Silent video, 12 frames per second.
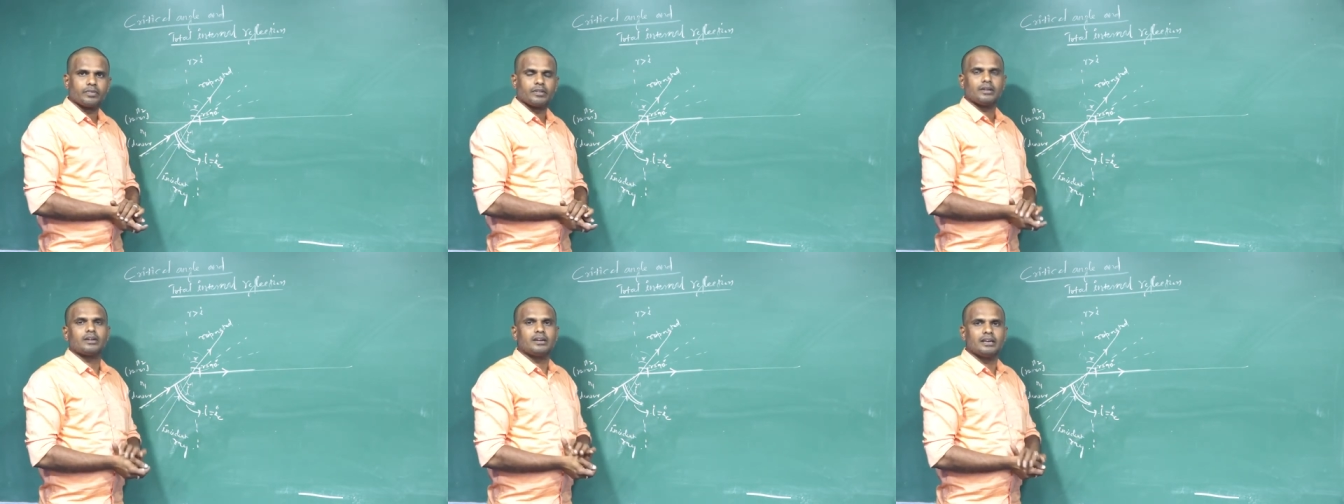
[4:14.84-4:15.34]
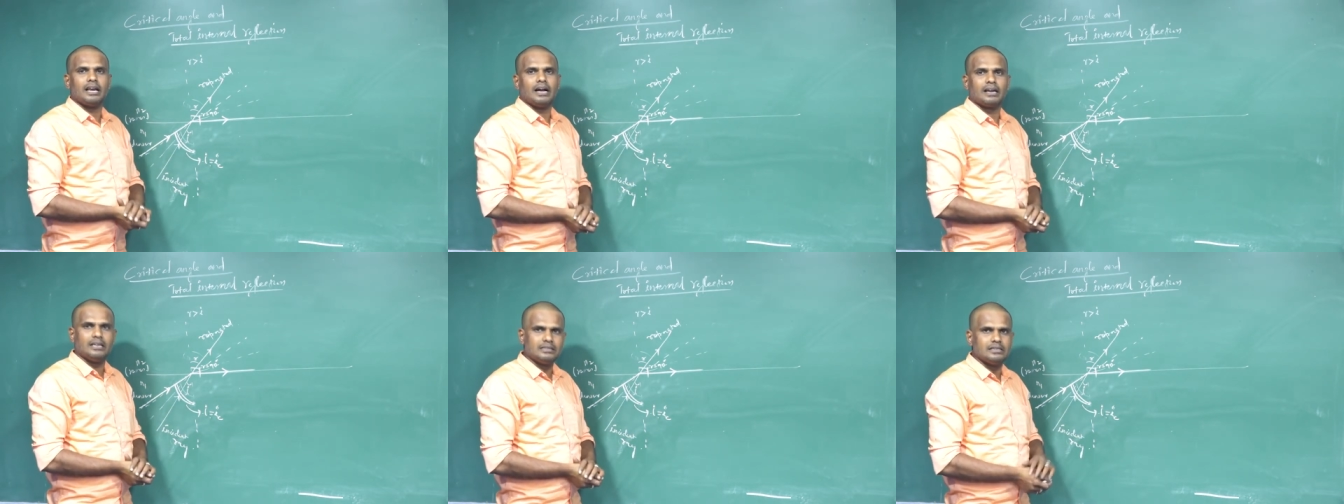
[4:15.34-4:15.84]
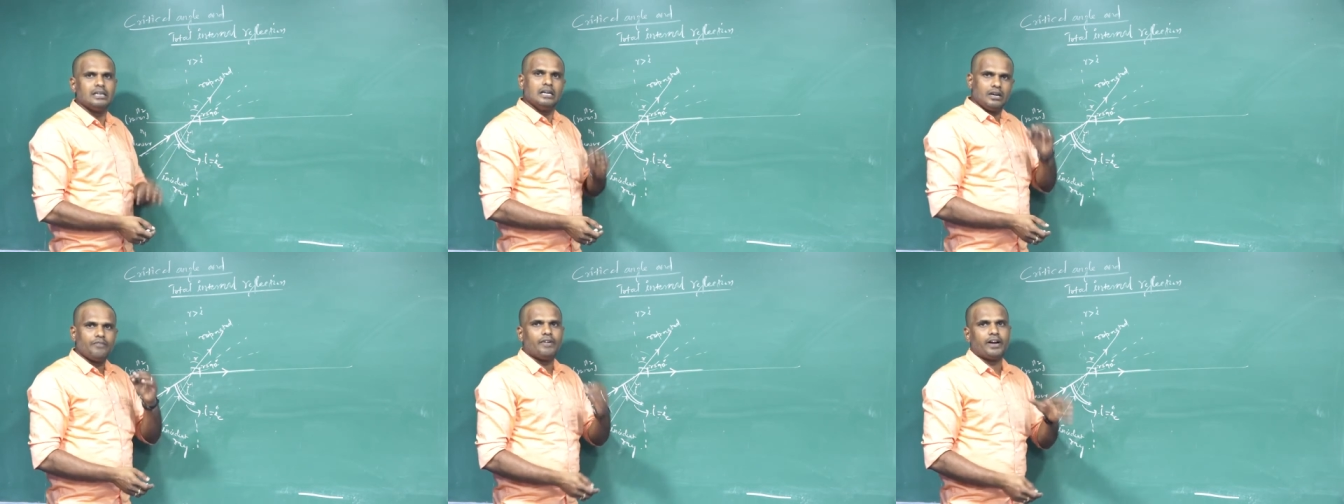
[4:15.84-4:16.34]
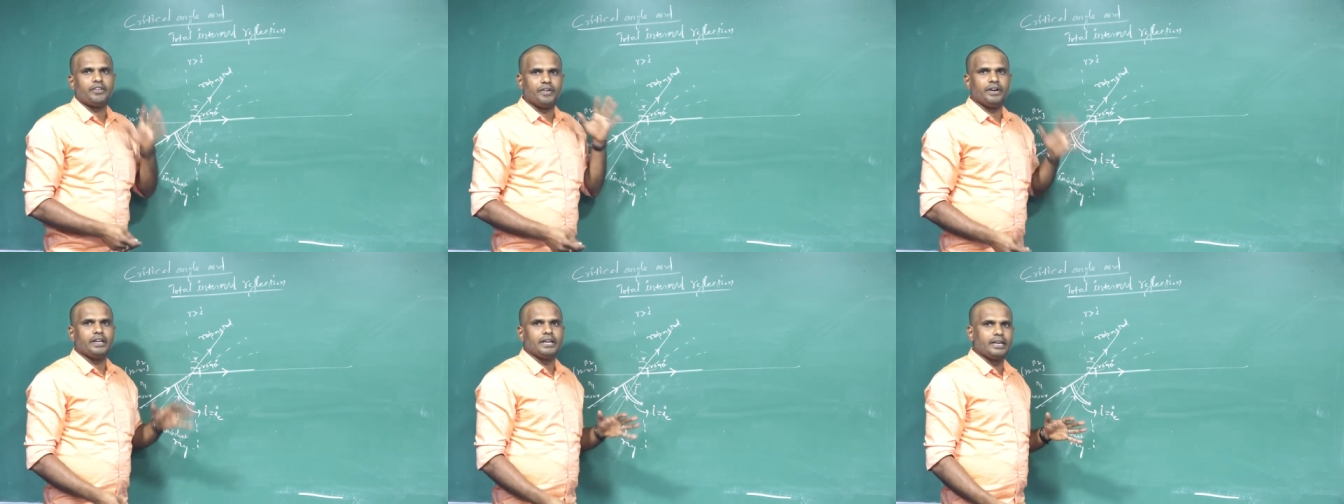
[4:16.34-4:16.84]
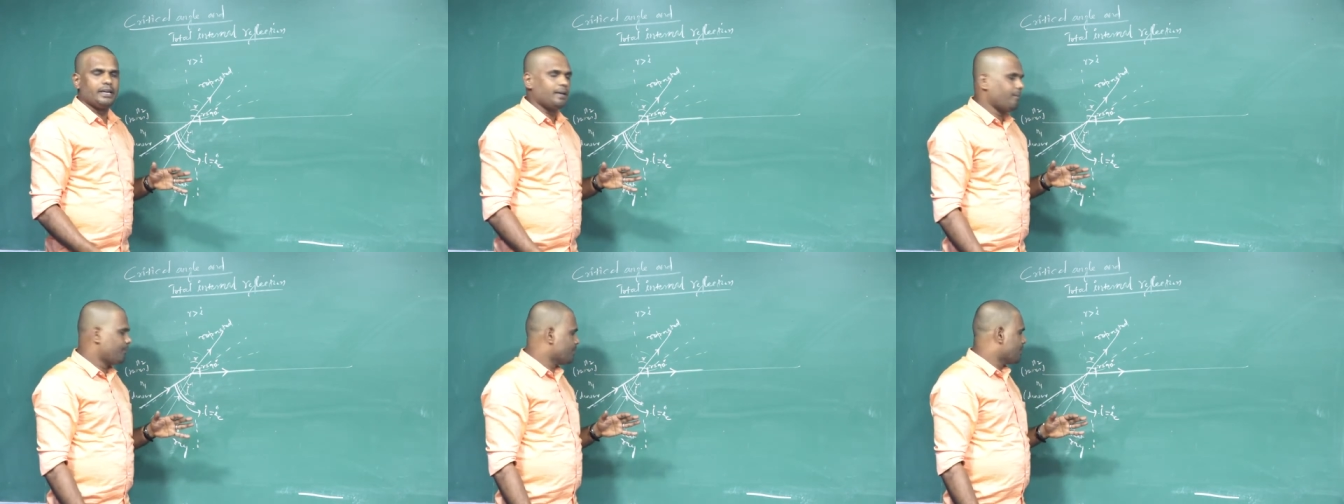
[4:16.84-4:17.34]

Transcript: The critical angle is 45 degree.